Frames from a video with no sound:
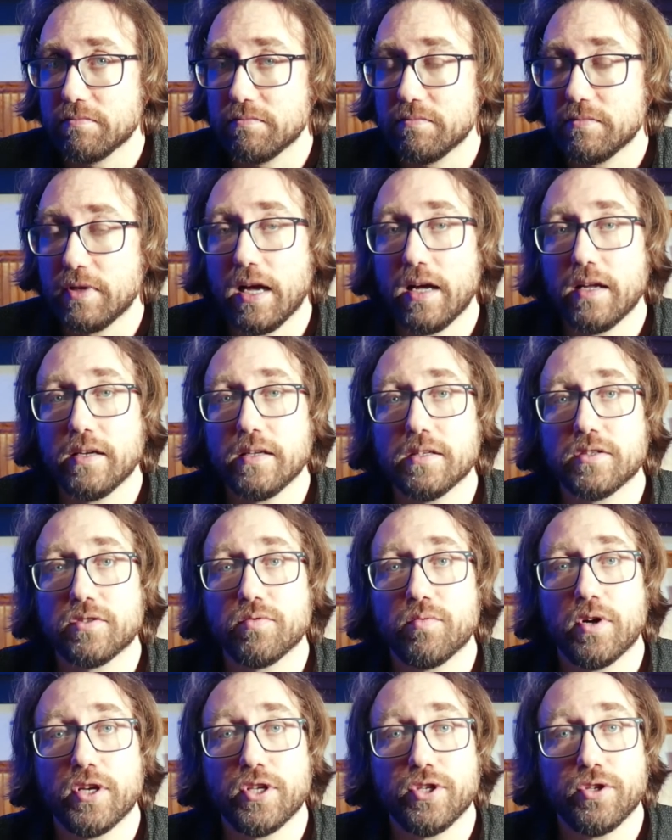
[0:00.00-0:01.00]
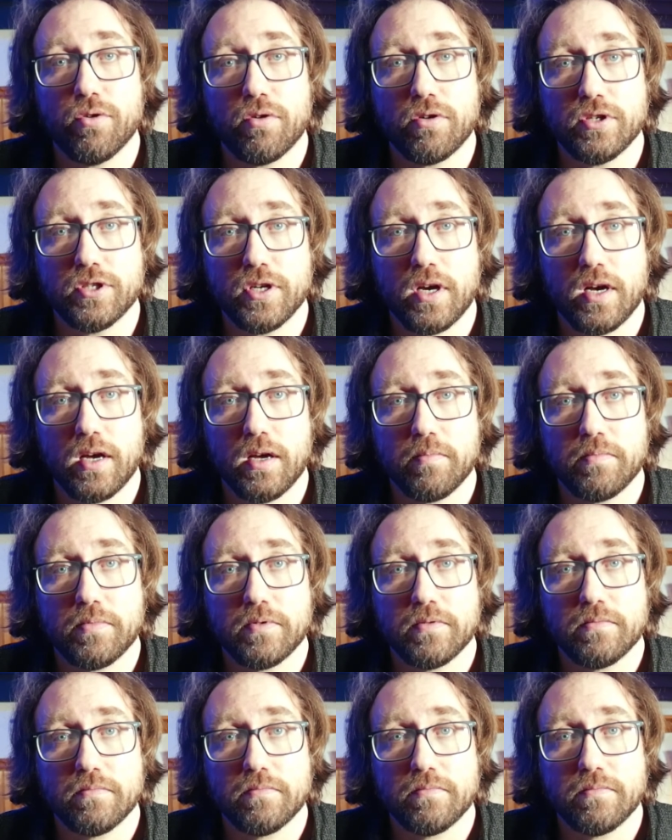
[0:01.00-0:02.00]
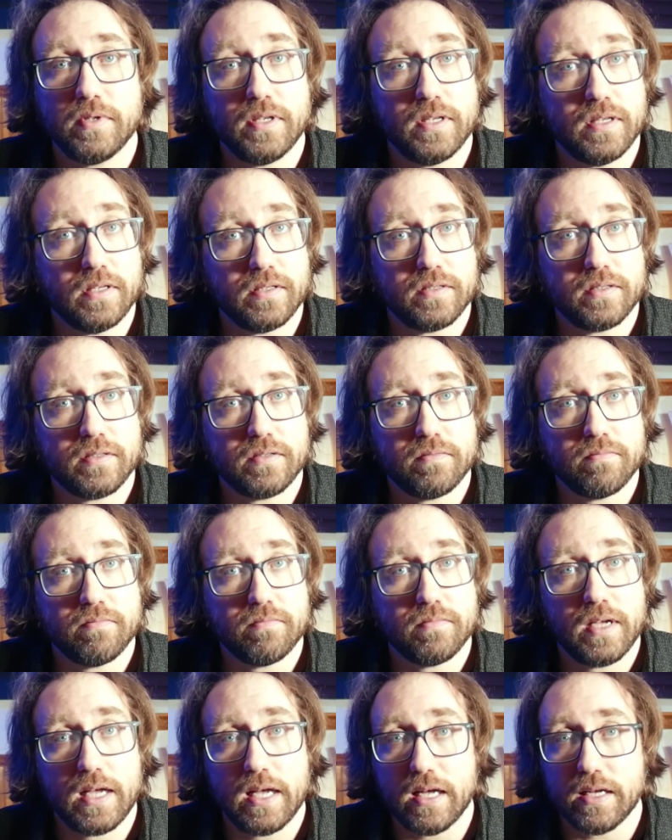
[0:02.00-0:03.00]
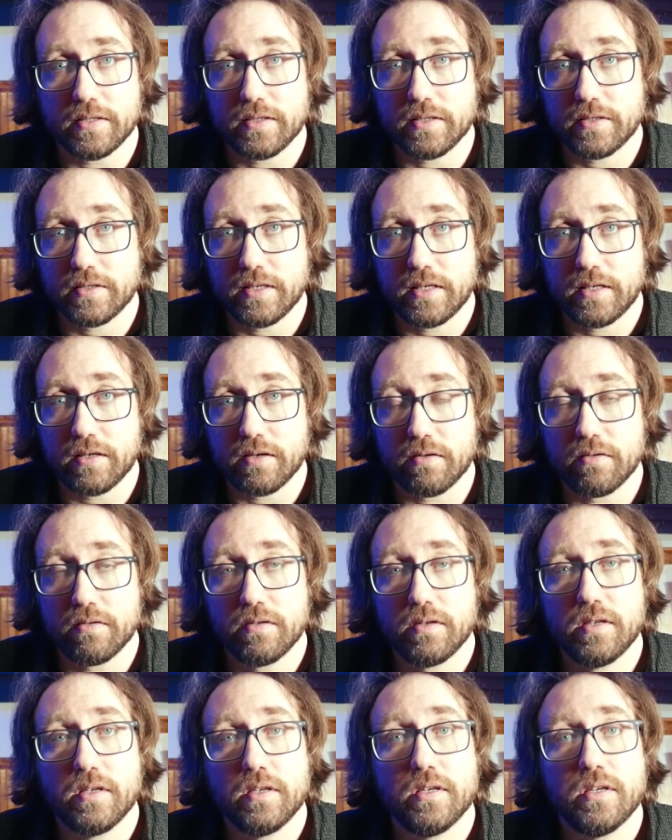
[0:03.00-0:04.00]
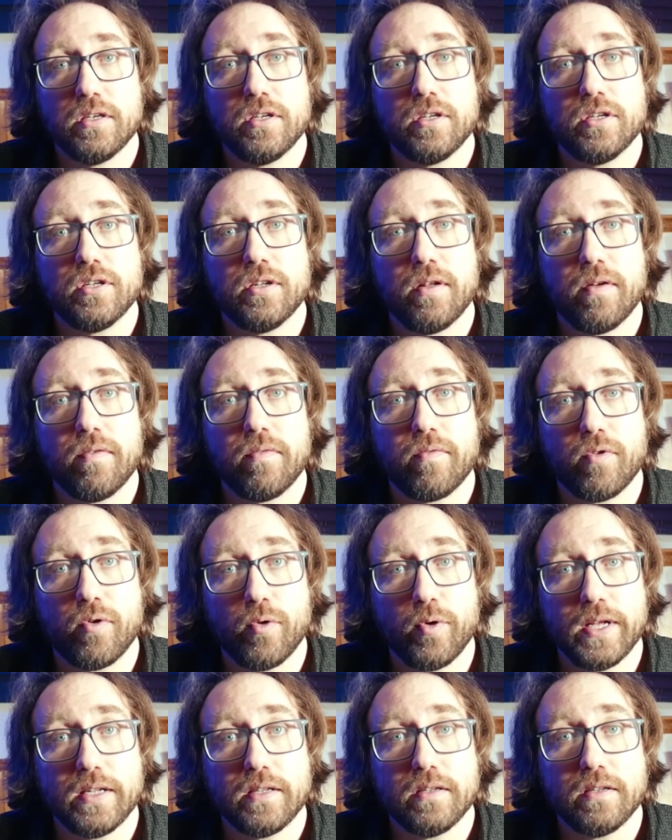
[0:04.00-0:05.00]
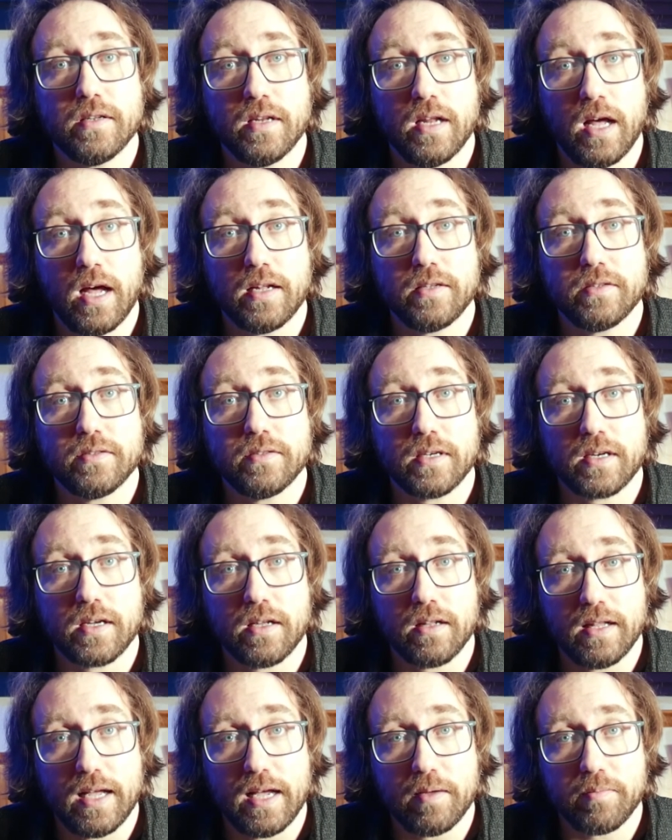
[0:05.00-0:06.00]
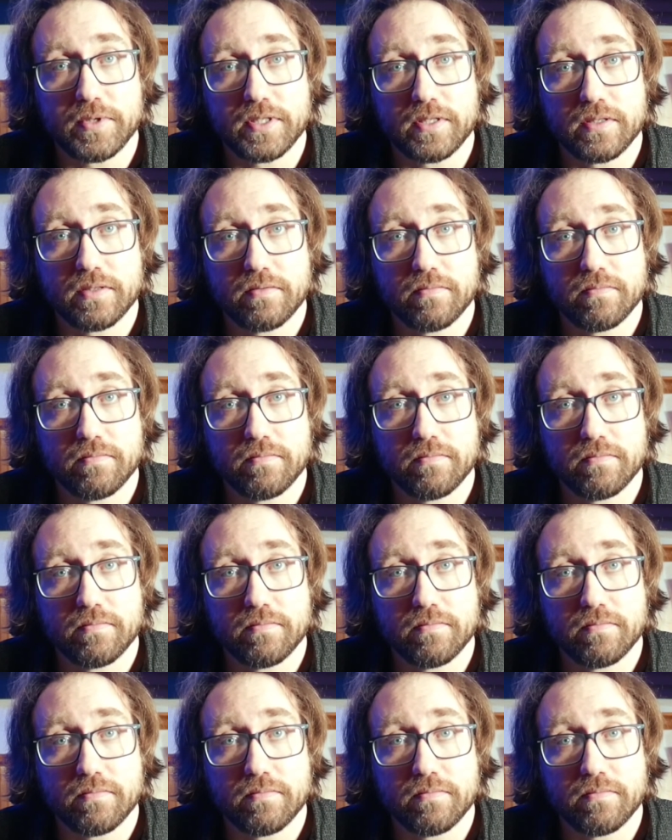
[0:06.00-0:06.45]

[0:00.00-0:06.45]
That is what your job is as a singer, for it not to collapse.